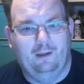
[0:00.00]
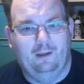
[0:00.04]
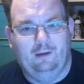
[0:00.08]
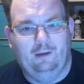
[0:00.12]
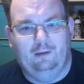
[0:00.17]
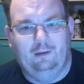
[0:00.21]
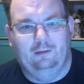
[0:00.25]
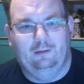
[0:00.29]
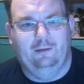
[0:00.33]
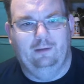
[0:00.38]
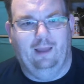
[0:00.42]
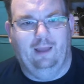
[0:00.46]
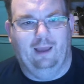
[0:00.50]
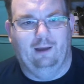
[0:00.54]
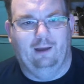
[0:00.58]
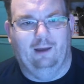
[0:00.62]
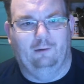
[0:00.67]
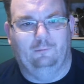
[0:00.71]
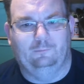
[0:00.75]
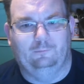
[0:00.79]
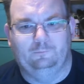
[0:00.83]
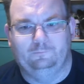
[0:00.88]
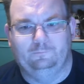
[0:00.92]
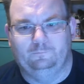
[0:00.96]

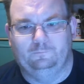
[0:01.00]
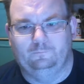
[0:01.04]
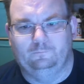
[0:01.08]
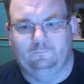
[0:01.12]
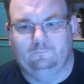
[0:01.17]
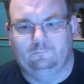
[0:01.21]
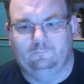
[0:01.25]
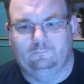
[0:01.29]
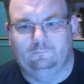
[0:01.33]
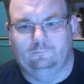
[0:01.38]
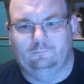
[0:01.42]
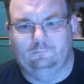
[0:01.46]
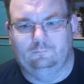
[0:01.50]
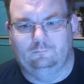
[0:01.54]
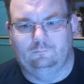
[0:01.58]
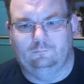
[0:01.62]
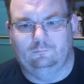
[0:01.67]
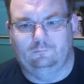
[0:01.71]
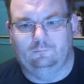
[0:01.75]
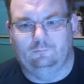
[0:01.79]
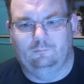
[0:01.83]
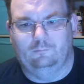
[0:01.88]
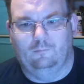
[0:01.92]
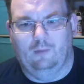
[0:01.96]
Now,
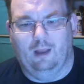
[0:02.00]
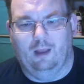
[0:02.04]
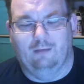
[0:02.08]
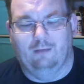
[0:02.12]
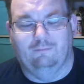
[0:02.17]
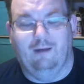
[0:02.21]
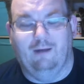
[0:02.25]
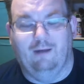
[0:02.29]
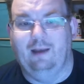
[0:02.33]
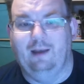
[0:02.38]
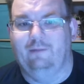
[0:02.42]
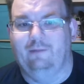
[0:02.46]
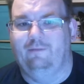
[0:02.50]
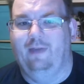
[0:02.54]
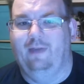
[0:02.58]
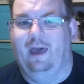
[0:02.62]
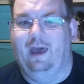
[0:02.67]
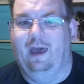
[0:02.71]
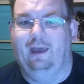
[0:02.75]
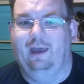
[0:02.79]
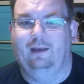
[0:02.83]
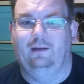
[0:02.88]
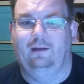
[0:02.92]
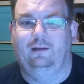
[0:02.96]
a lot of
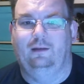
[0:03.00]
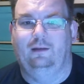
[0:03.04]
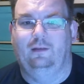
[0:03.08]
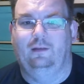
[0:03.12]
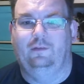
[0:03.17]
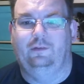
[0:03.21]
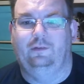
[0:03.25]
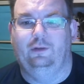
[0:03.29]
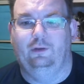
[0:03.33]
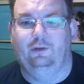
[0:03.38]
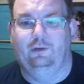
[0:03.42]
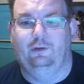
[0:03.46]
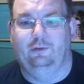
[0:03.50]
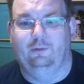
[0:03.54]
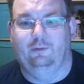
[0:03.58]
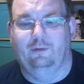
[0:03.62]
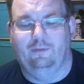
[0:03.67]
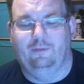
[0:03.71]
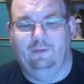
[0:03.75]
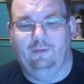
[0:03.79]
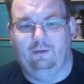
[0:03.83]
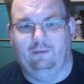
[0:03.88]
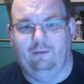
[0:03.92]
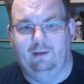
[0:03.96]
that is due to
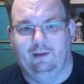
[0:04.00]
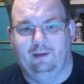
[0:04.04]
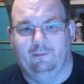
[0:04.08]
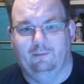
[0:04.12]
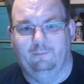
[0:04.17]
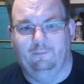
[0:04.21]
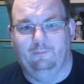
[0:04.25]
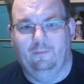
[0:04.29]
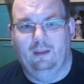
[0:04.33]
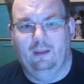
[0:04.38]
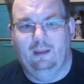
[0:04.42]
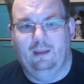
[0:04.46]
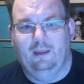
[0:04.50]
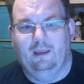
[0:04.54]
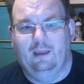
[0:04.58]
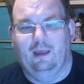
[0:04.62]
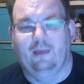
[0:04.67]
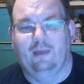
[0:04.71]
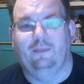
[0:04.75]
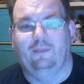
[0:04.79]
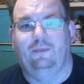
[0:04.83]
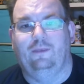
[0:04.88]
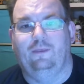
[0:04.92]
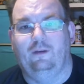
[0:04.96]
Ethereum.
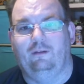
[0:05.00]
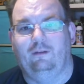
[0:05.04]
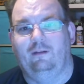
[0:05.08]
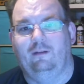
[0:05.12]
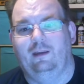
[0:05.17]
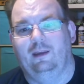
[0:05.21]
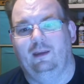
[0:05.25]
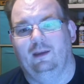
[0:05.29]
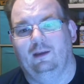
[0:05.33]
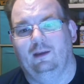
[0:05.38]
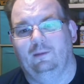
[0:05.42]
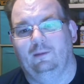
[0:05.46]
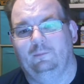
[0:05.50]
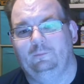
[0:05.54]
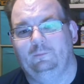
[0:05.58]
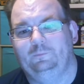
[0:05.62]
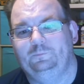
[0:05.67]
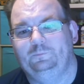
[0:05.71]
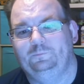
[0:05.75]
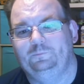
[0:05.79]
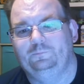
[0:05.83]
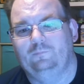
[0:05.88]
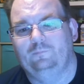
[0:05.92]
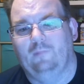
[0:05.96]
Ethereum,
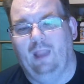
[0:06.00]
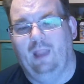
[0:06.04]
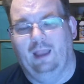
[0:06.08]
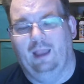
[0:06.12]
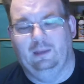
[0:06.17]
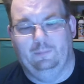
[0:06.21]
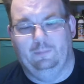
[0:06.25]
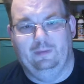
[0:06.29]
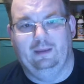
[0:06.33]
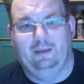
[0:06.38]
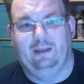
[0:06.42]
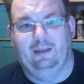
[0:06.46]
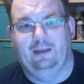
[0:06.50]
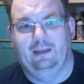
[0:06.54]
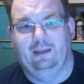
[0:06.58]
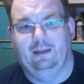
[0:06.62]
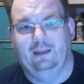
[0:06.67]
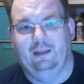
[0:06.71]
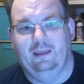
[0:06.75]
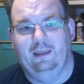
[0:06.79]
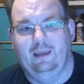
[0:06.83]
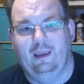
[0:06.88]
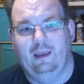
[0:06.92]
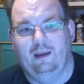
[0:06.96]
at the beginning of the
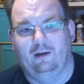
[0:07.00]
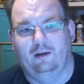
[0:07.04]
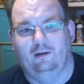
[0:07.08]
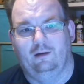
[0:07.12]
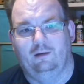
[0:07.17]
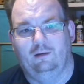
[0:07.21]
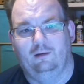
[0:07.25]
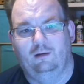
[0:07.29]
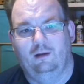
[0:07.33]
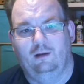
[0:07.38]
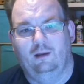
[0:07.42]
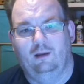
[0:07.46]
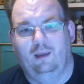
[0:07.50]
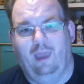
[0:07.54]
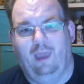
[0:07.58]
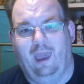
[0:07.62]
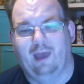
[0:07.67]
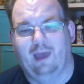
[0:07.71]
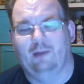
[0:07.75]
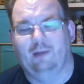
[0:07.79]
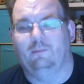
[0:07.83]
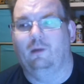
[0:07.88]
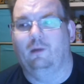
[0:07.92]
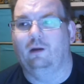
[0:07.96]
year, had
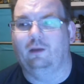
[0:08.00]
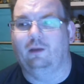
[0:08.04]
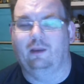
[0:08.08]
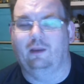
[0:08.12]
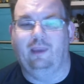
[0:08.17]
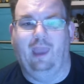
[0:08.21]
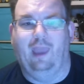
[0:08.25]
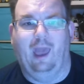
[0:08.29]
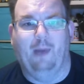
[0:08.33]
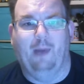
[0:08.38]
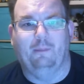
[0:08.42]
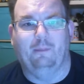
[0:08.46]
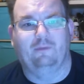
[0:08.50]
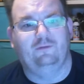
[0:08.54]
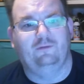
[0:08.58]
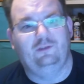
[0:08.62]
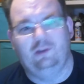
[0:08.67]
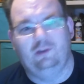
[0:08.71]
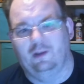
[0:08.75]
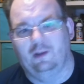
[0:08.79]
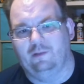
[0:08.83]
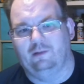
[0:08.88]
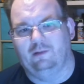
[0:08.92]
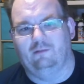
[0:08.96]
a market cap of
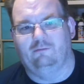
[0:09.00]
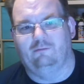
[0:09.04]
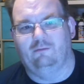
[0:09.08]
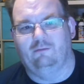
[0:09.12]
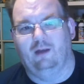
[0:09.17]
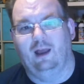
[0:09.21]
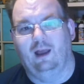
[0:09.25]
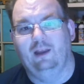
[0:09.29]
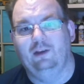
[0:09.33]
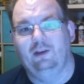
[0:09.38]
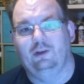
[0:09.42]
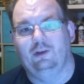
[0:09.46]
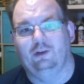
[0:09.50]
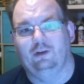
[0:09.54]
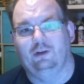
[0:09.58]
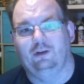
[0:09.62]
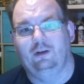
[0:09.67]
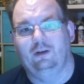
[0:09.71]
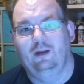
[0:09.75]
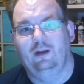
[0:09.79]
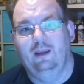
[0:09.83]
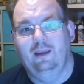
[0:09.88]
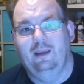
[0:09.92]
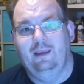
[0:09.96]
just under
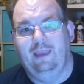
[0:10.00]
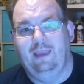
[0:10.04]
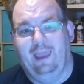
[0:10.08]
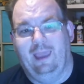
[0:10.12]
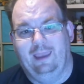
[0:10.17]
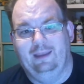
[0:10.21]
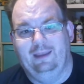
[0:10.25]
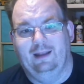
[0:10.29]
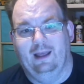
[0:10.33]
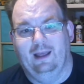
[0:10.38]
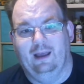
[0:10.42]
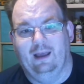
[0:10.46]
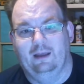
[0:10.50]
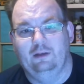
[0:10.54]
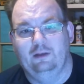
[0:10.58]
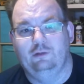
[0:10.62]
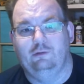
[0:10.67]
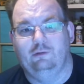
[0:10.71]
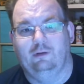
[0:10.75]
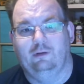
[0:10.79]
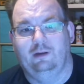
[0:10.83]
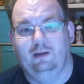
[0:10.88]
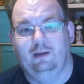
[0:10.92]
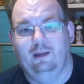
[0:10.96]

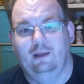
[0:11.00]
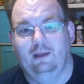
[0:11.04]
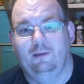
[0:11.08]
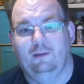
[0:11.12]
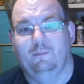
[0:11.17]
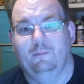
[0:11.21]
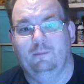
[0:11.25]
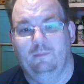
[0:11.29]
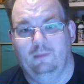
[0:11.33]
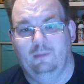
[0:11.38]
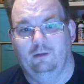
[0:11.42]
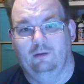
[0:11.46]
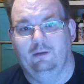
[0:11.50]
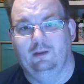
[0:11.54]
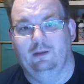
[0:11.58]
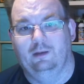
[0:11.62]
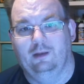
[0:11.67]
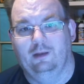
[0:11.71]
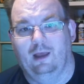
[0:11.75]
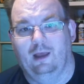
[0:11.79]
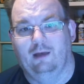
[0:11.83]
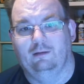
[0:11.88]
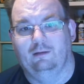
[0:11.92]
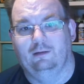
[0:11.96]
$800 million.
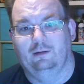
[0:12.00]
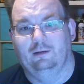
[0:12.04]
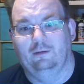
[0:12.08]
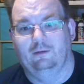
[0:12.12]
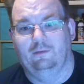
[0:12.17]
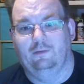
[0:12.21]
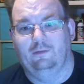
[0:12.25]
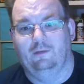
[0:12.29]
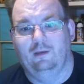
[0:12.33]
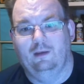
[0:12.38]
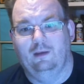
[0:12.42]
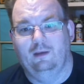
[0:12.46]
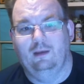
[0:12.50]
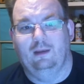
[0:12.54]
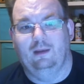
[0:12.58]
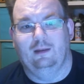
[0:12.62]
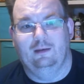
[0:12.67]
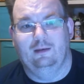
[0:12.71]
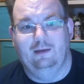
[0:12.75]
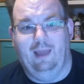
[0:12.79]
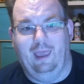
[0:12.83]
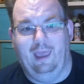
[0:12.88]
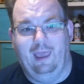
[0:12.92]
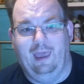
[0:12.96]

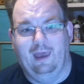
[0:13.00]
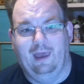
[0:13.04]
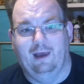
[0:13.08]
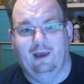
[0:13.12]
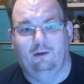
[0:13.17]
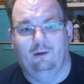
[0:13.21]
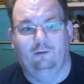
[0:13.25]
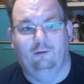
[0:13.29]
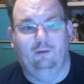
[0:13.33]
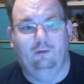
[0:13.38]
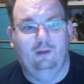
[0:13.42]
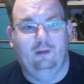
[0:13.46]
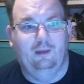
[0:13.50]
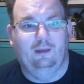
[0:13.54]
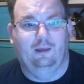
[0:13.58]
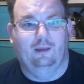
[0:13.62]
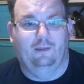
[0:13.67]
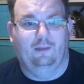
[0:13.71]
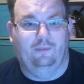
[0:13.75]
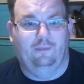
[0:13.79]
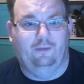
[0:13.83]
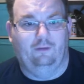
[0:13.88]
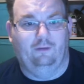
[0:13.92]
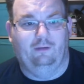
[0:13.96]
Now,
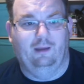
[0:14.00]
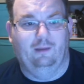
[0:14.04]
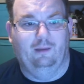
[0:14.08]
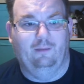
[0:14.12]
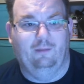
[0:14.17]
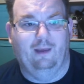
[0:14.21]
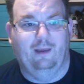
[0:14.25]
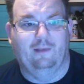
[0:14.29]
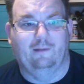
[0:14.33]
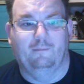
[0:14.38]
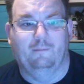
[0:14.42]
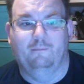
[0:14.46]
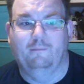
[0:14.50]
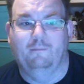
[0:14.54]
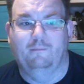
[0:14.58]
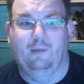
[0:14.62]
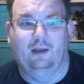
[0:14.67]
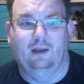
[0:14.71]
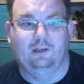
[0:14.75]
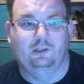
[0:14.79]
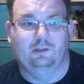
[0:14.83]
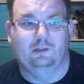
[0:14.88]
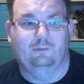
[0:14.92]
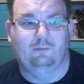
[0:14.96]
Ethereum has a
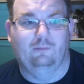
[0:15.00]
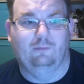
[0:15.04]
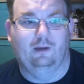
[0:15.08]
much, much